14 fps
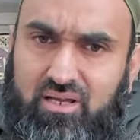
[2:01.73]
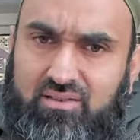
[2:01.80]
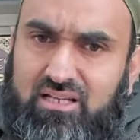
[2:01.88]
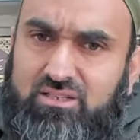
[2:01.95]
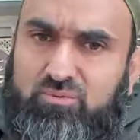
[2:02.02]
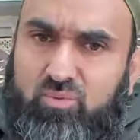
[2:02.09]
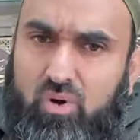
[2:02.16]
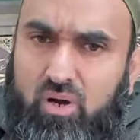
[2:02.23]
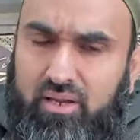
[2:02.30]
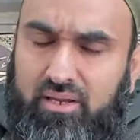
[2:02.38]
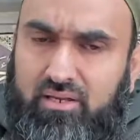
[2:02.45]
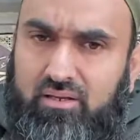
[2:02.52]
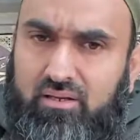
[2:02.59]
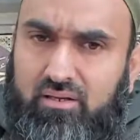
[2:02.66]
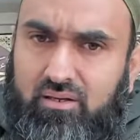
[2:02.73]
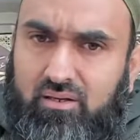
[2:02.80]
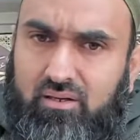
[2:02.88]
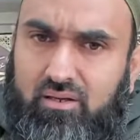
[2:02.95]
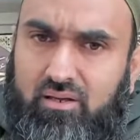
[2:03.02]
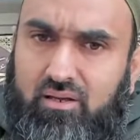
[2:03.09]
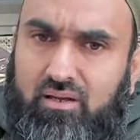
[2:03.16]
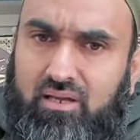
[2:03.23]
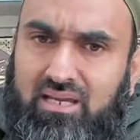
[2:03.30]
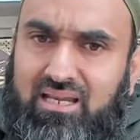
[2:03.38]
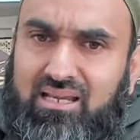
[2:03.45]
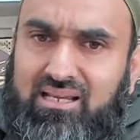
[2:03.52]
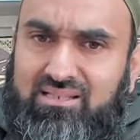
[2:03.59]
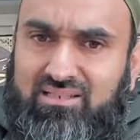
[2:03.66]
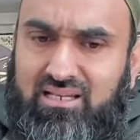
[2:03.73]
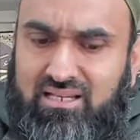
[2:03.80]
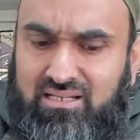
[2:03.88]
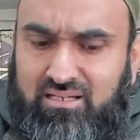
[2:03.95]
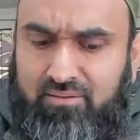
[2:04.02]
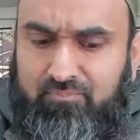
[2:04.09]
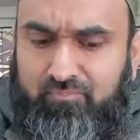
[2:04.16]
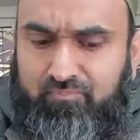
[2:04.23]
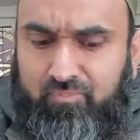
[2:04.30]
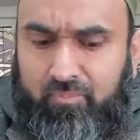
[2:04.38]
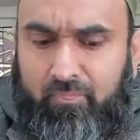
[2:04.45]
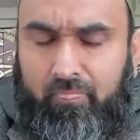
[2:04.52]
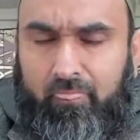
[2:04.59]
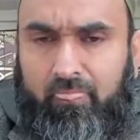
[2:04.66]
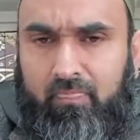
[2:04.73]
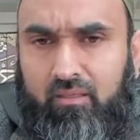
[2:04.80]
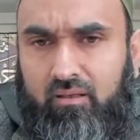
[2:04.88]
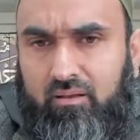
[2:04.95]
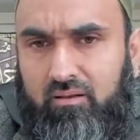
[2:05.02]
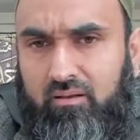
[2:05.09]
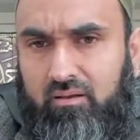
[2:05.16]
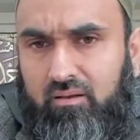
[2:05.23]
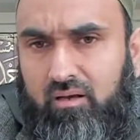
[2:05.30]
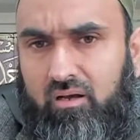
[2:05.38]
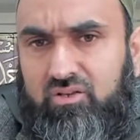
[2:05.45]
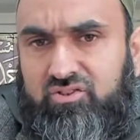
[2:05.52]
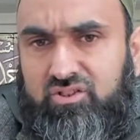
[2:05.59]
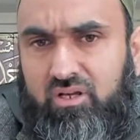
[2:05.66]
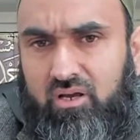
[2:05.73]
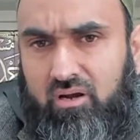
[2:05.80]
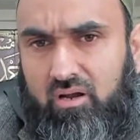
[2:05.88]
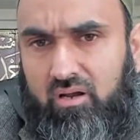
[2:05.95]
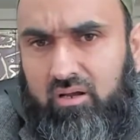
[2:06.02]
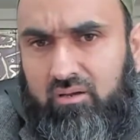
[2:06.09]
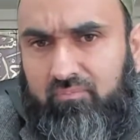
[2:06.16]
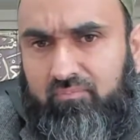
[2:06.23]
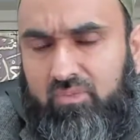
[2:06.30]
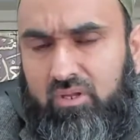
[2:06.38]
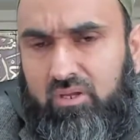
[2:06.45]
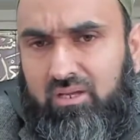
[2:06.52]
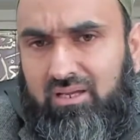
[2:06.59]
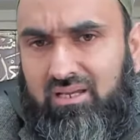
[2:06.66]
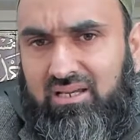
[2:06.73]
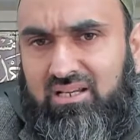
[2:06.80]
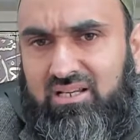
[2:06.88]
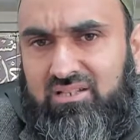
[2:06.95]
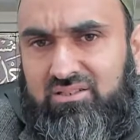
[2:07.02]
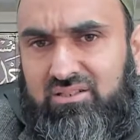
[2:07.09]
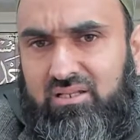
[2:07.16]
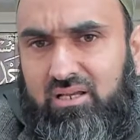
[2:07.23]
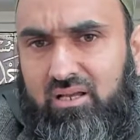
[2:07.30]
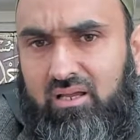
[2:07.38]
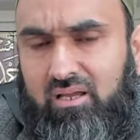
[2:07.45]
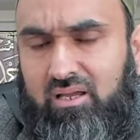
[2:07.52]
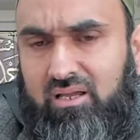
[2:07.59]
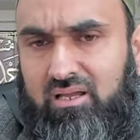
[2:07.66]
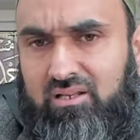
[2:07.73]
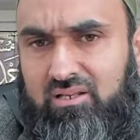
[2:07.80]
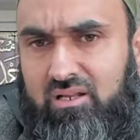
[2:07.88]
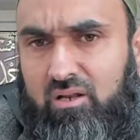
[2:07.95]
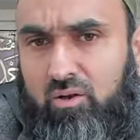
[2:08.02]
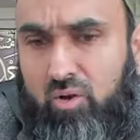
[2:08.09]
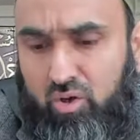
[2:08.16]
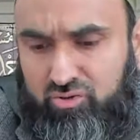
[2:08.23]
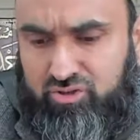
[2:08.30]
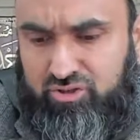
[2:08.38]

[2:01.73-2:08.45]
why he is in khasara, he is in loss.